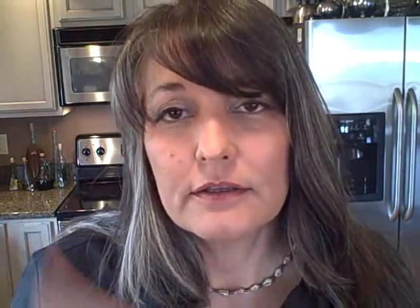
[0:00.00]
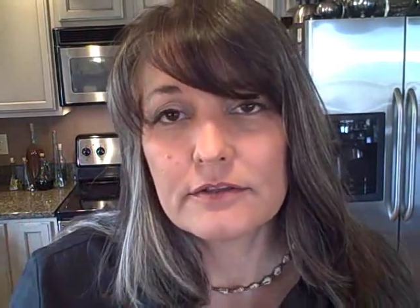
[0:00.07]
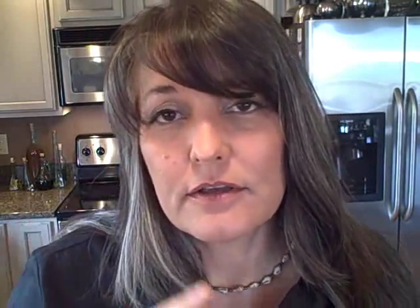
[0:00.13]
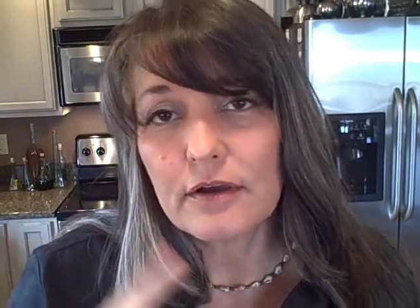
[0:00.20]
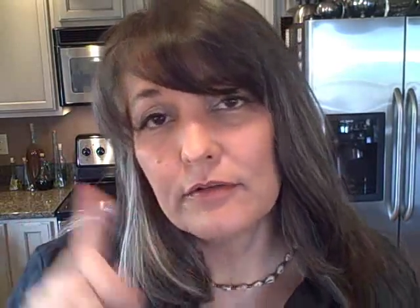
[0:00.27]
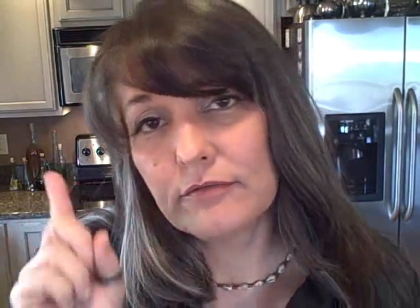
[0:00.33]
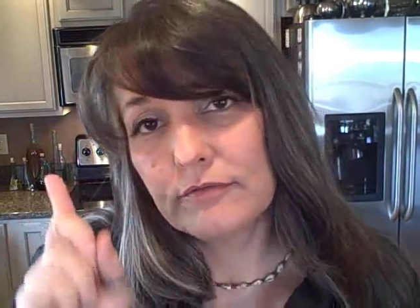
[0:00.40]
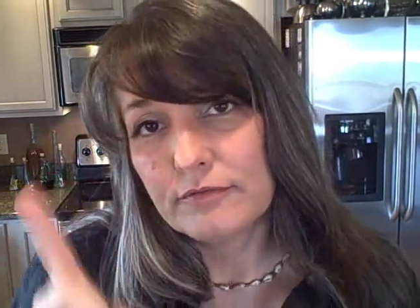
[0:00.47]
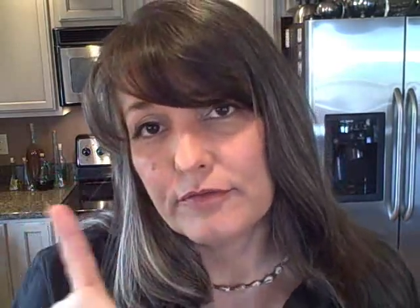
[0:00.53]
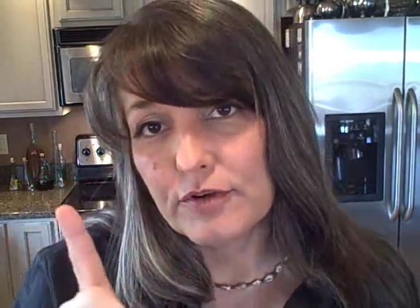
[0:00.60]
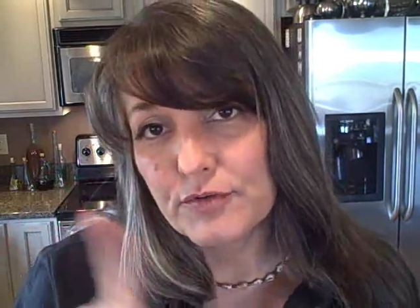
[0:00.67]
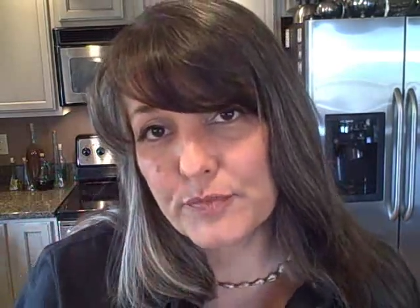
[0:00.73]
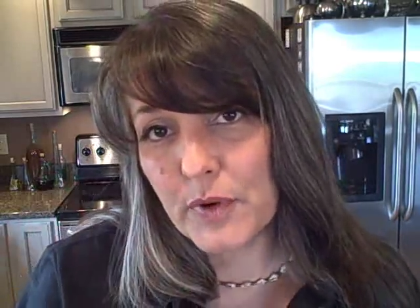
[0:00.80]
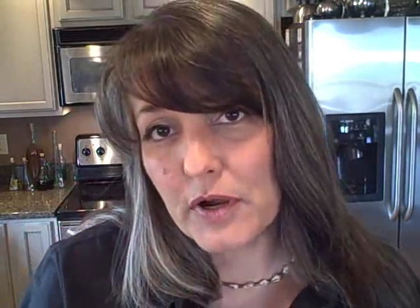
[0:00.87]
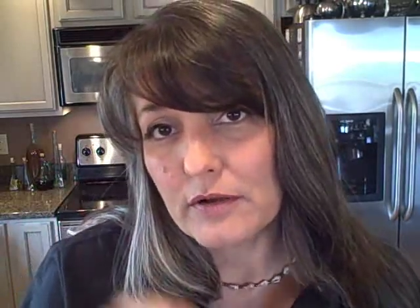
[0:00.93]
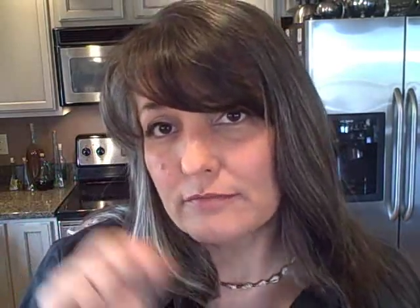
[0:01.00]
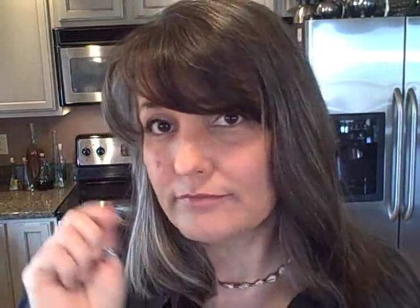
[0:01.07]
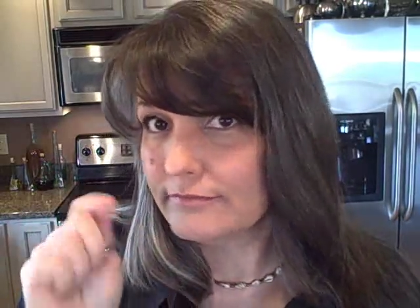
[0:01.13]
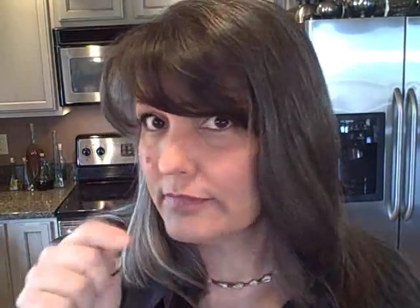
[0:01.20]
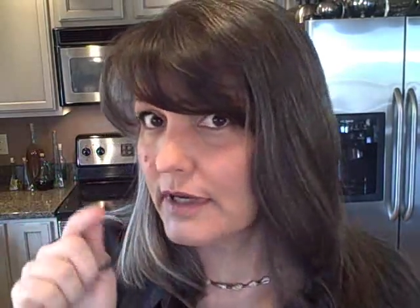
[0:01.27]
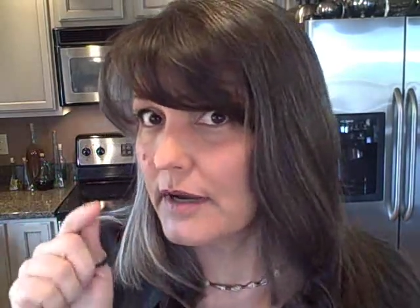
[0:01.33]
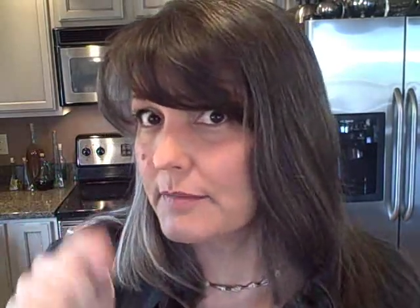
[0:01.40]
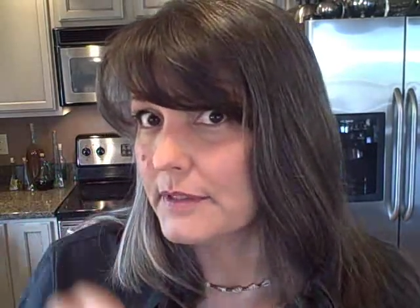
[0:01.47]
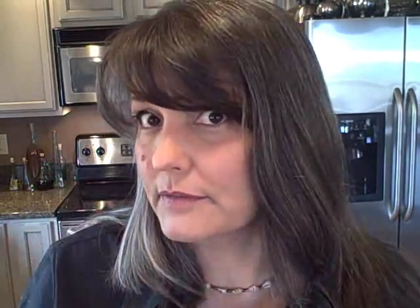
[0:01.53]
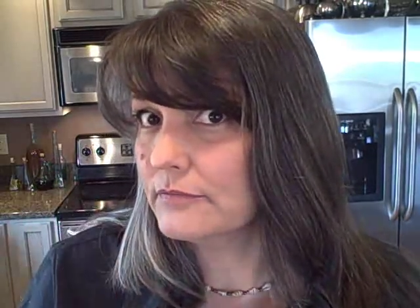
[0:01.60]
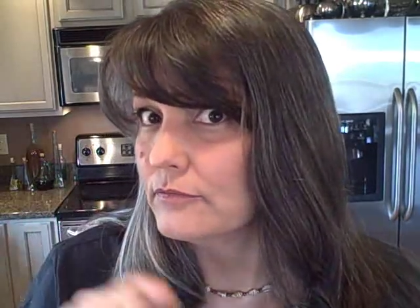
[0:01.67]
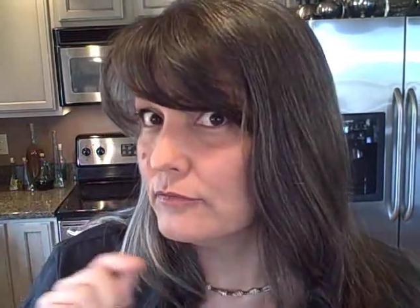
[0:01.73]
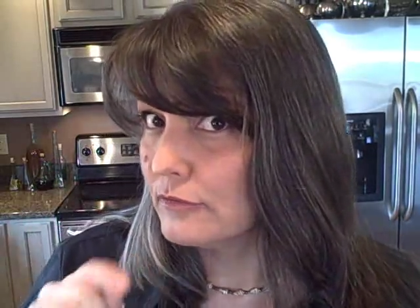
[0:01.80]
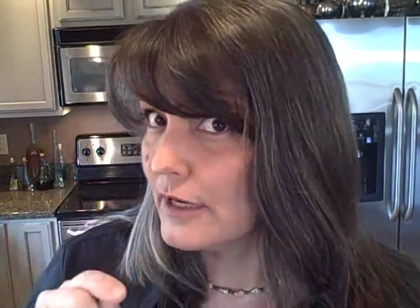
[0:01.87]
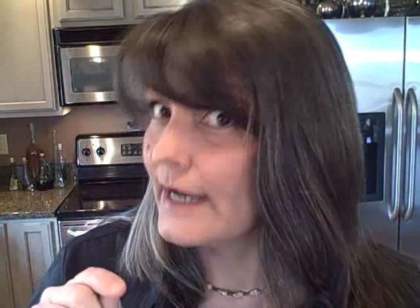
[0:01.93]
So, first part coming
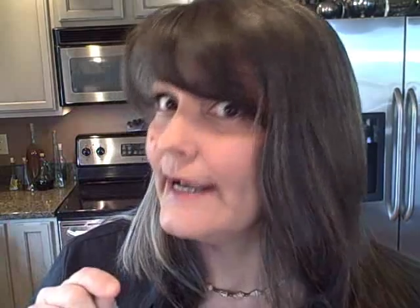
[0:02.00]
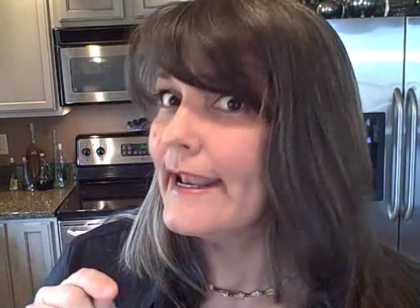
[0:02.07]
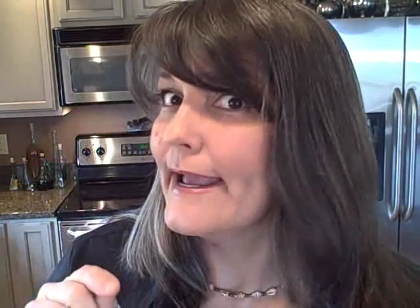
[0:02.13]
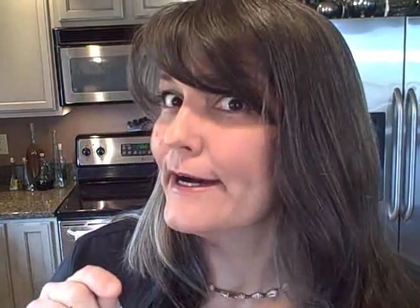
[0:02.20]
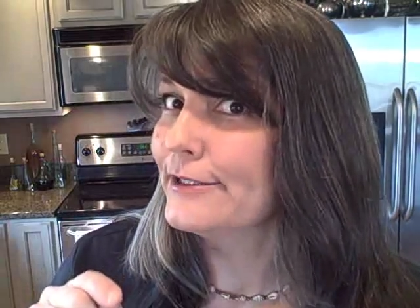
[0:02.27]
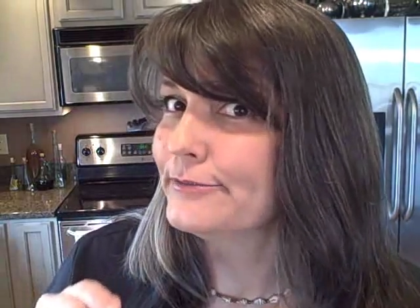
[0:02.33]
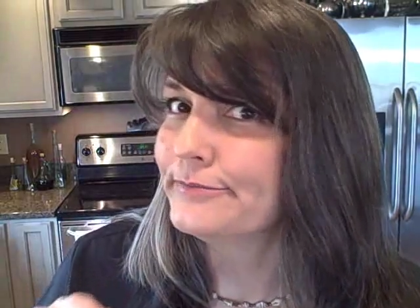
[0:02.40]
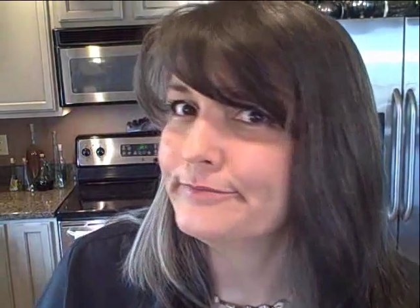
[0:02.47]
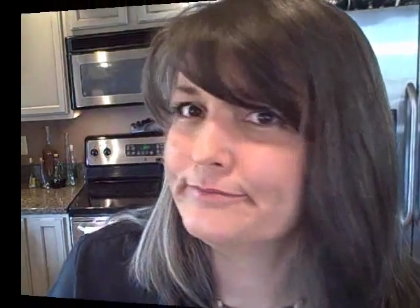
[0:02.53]
right now.